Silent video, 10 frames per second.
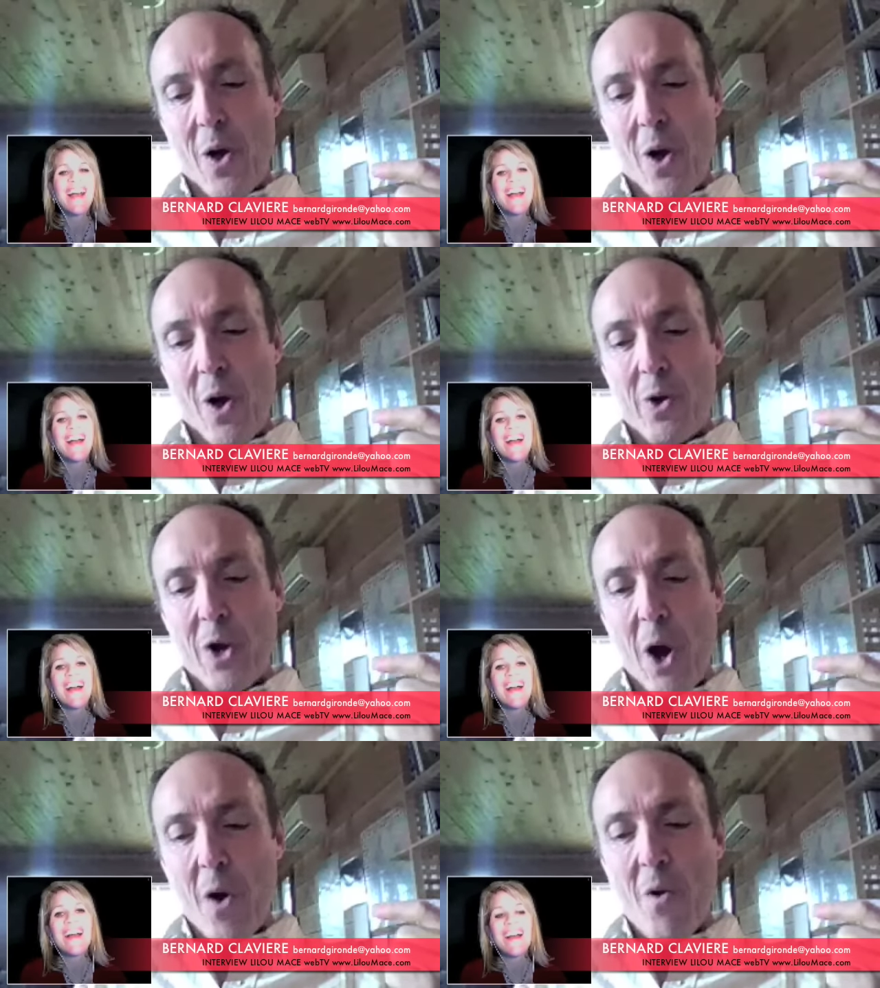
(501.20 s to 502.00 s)

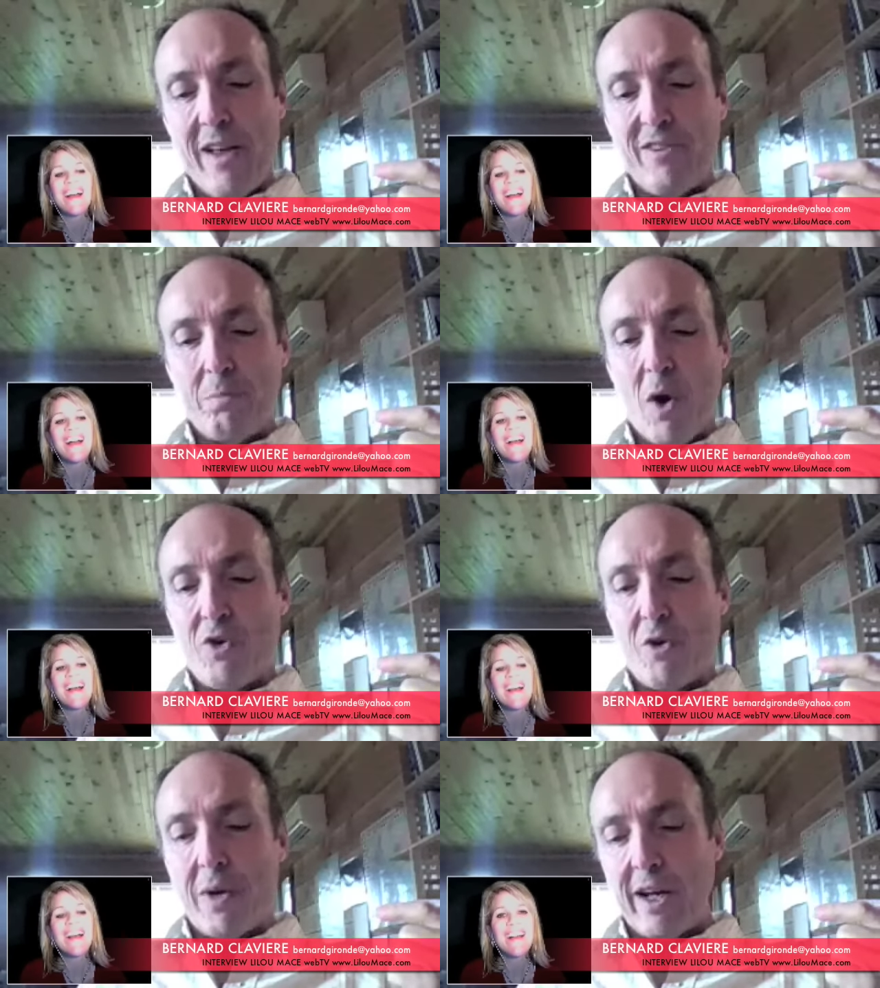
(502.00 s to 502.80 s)
Speaker 1: Uh, no, he
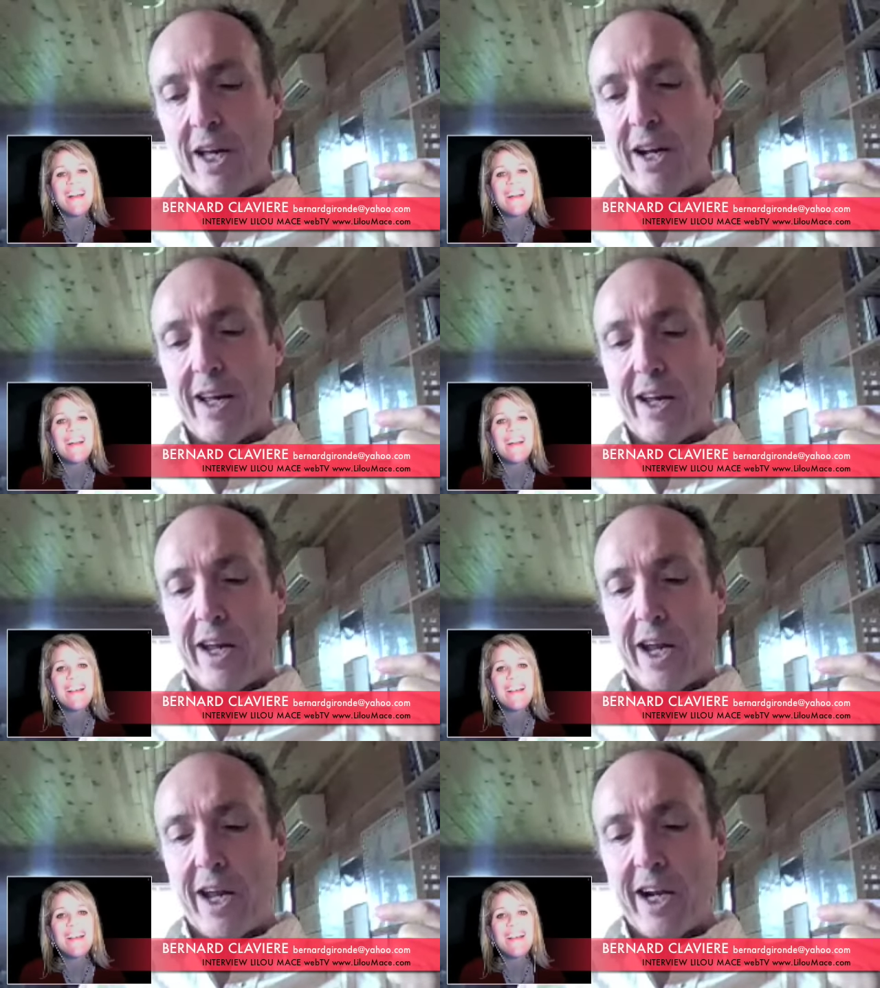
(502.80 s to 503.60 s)
spoke to me in, Engl
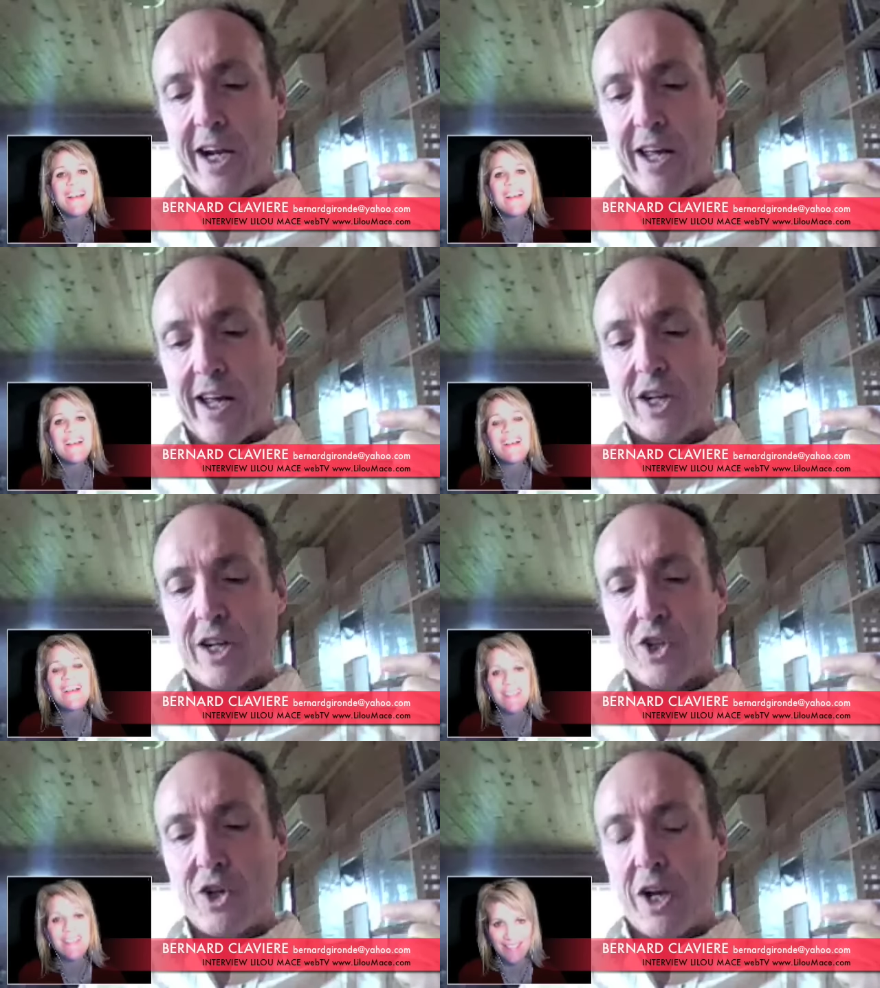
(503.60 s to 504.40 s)
in, in
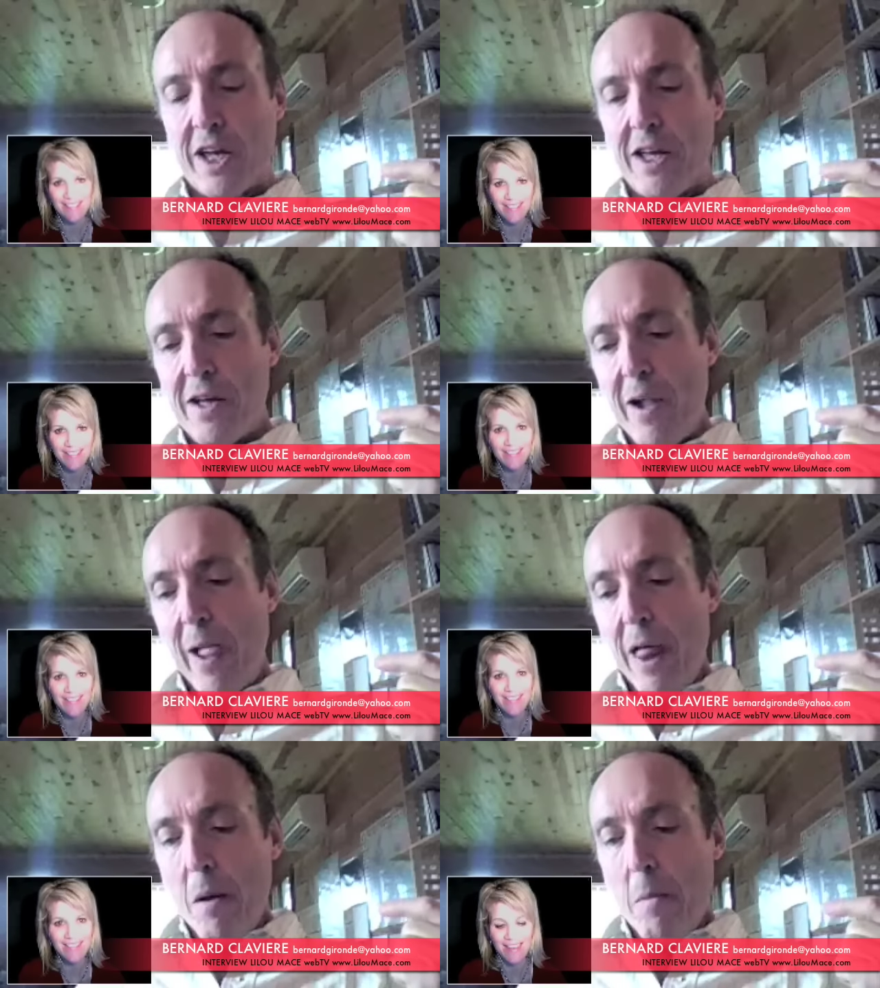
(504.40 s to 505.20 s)
English actually,
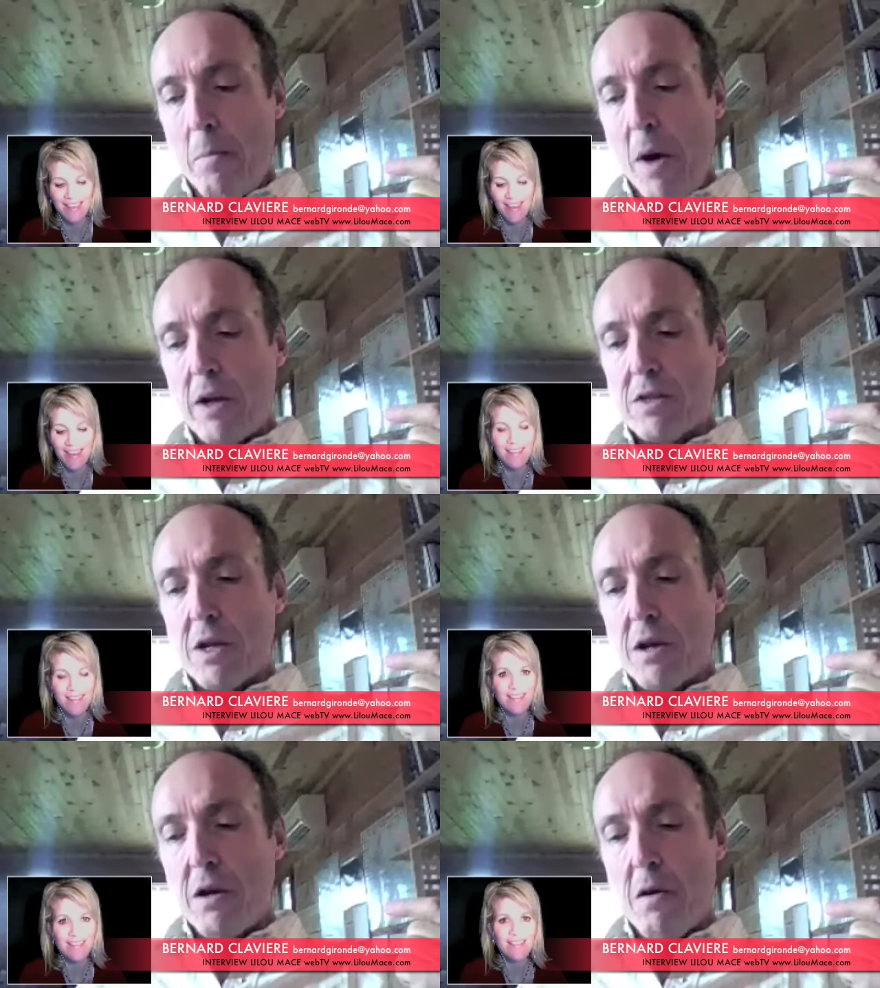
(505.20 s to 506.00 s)
ah. but
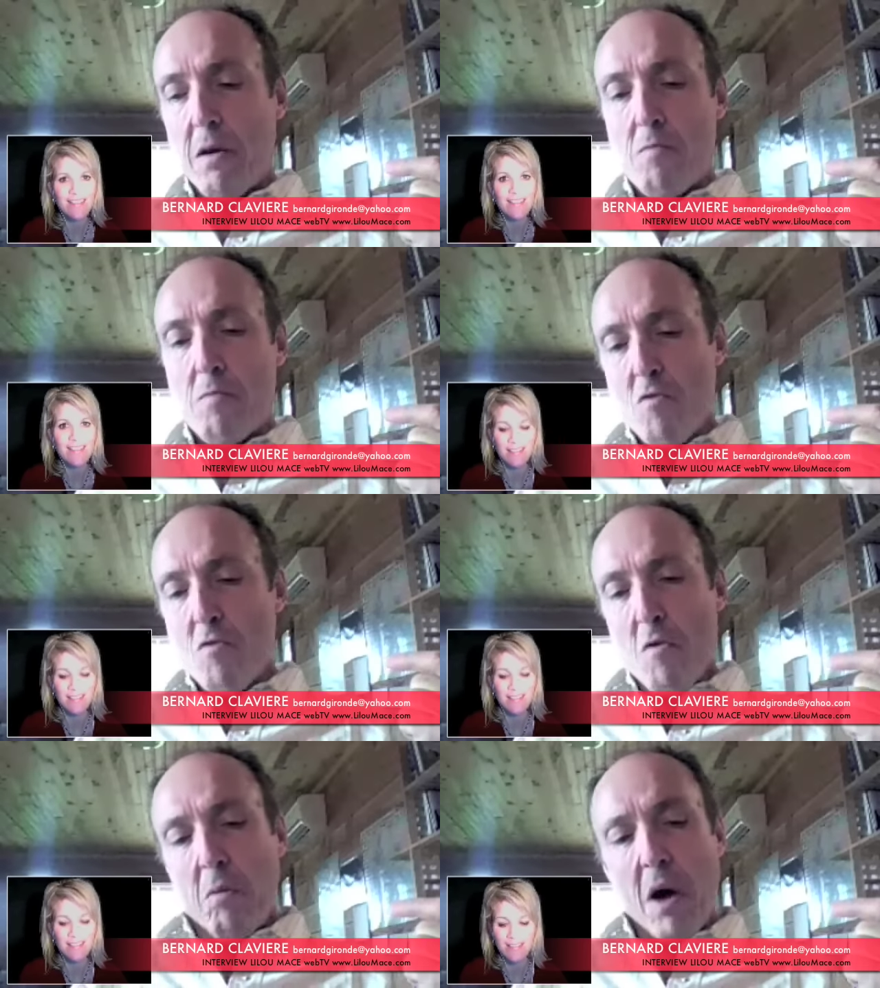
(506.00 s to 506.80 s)
uh,
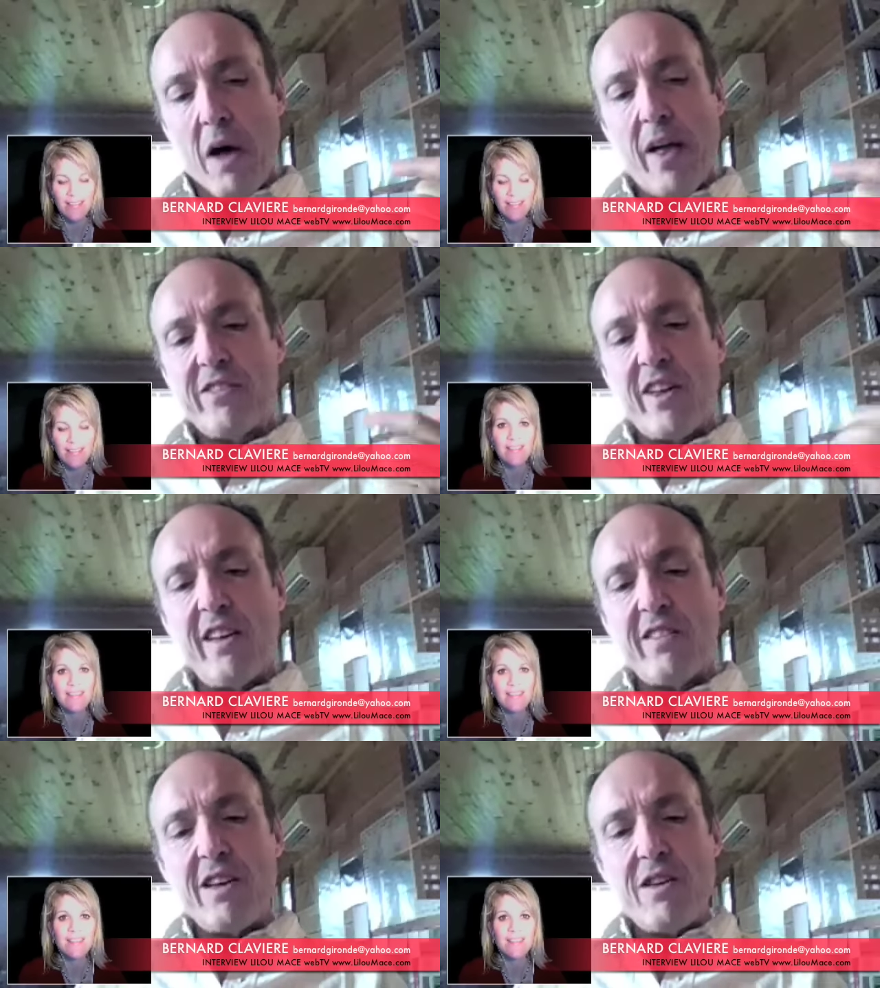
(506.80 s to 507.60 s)
well, that's
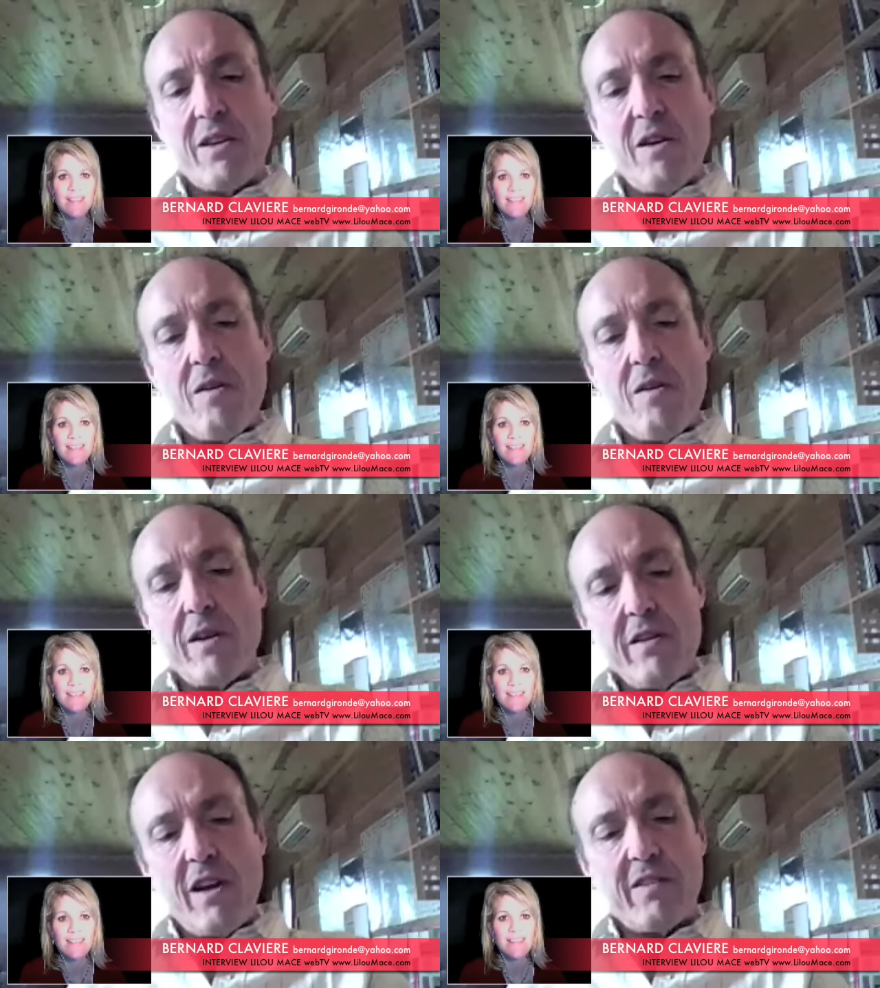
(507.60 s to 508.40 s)
easy, you know. He,
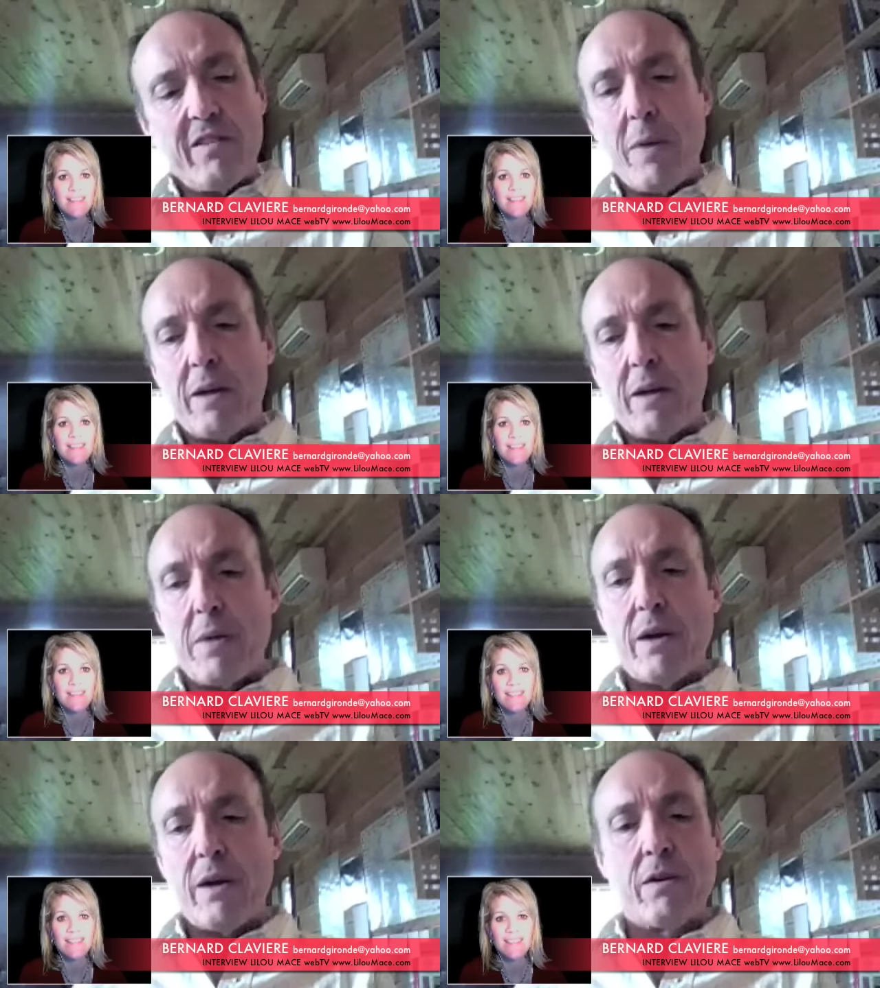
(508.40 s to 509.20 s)
he doesn't make
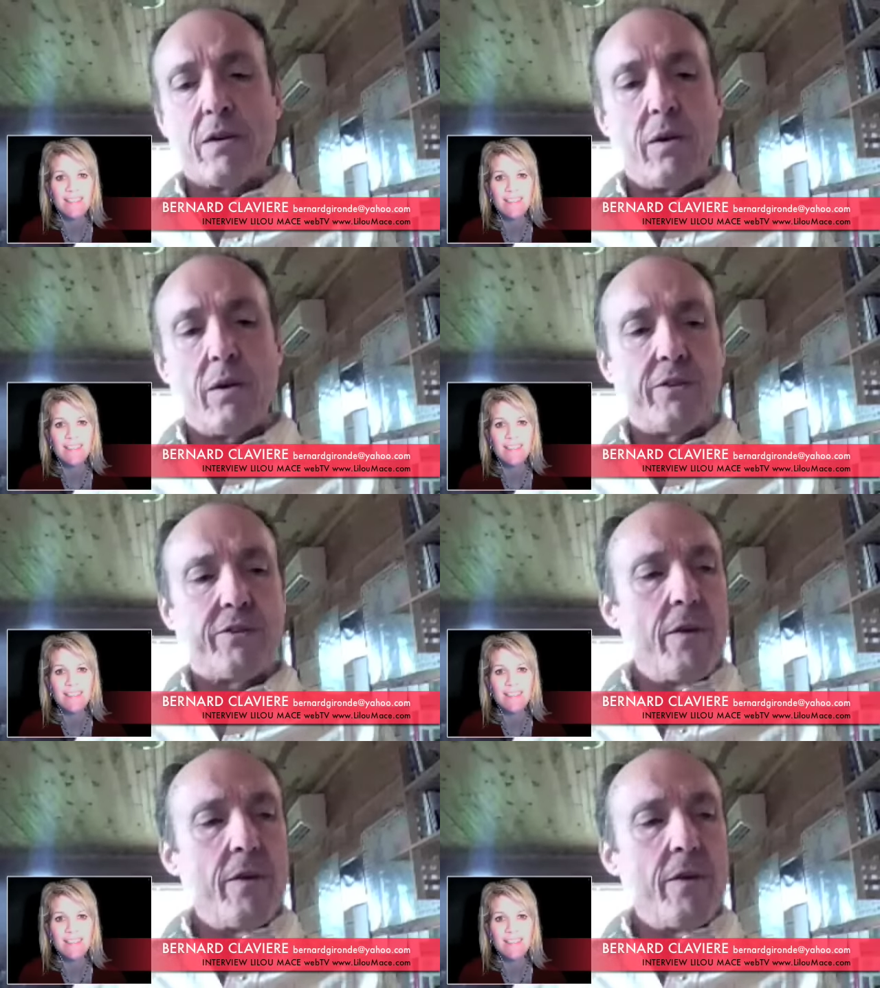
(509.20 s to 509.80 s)
miracles